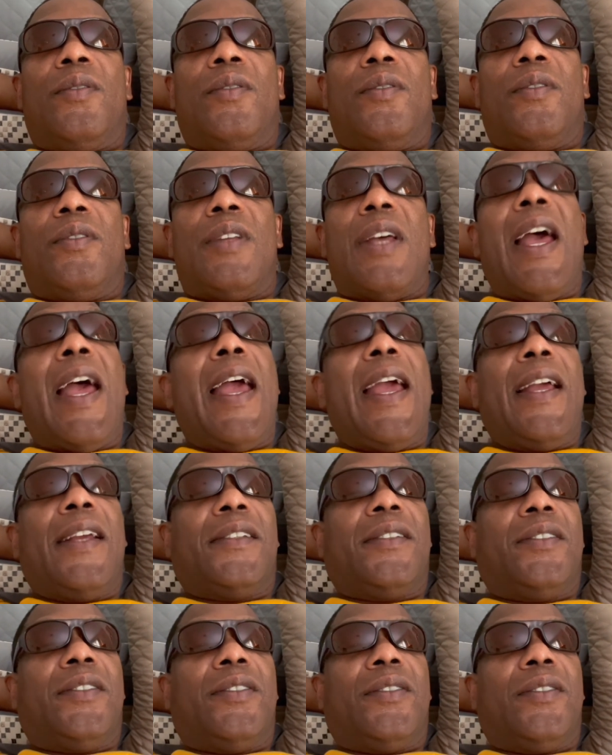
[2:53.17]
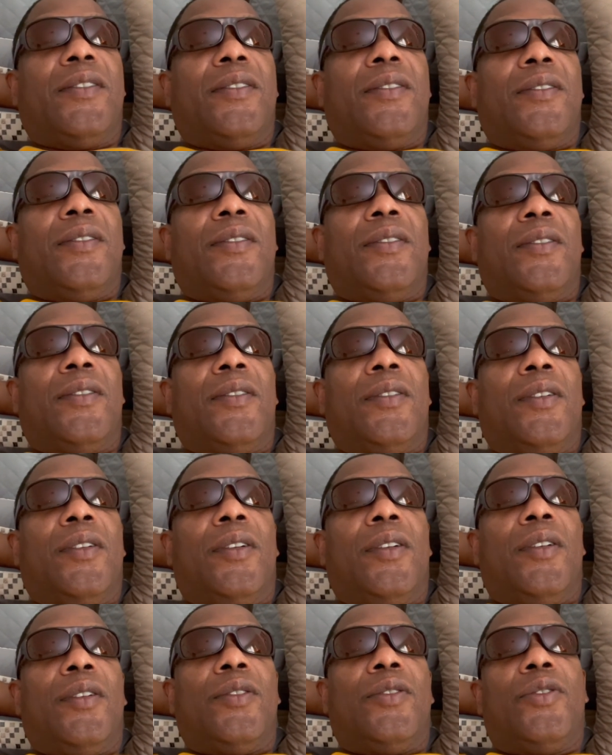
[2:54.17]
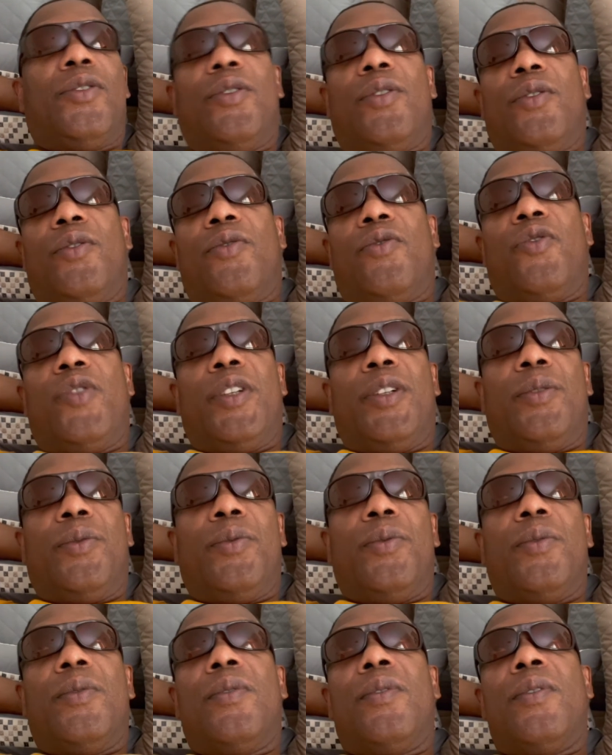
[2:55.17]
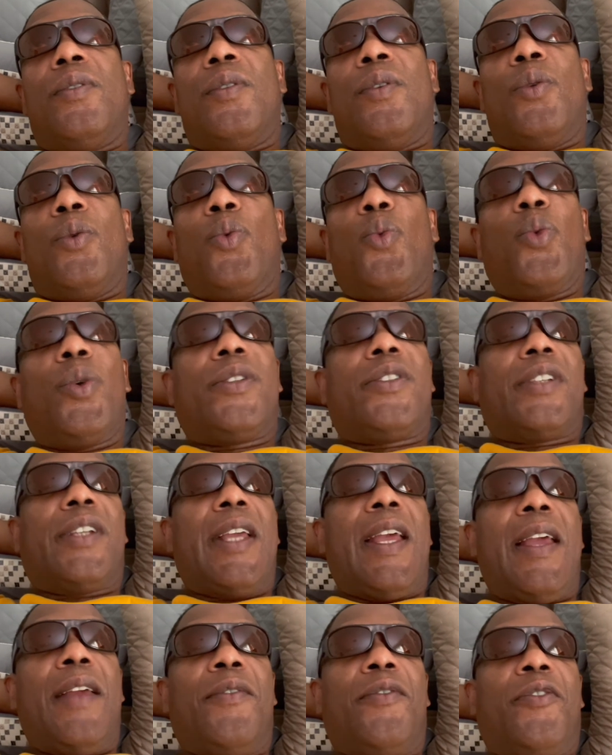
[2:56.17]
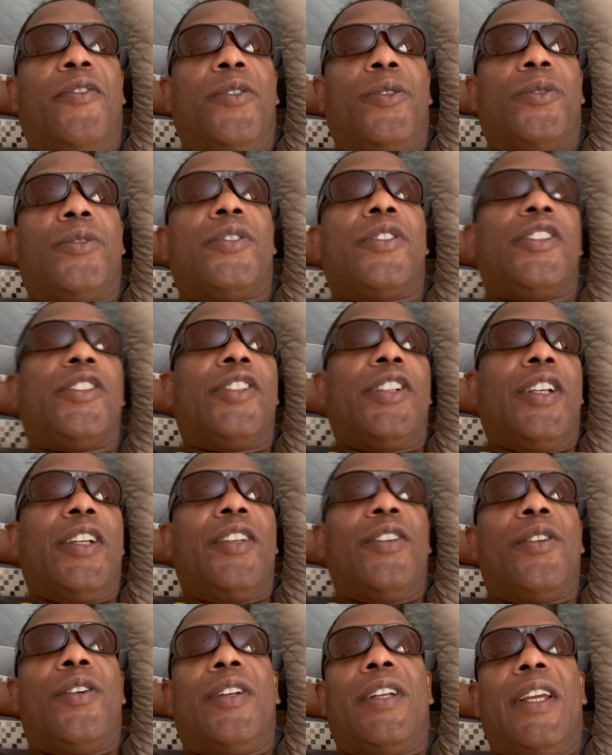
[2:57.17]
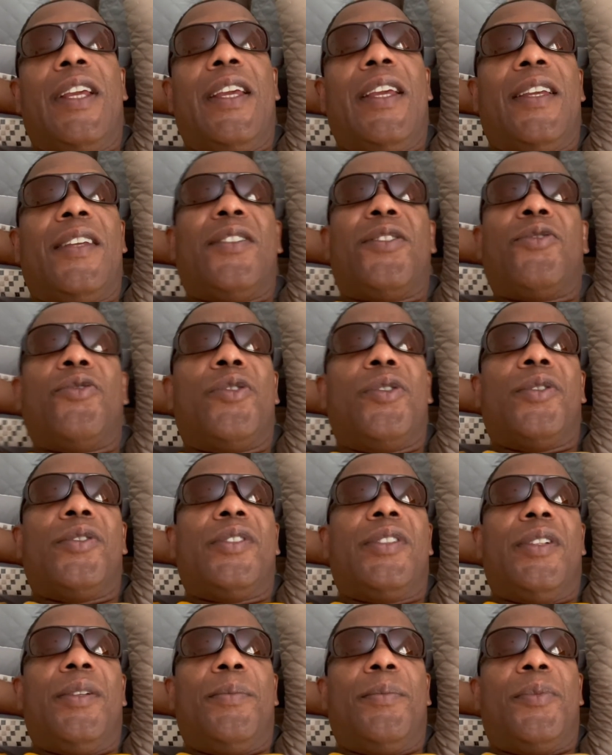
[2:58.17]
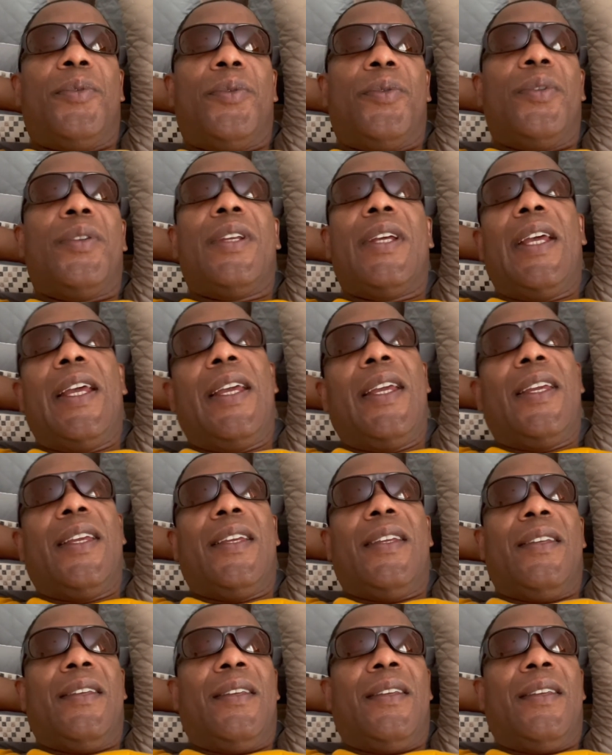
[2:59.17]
the answer to the riddle, which came first, the chicken or the egg, is real simple. The egg.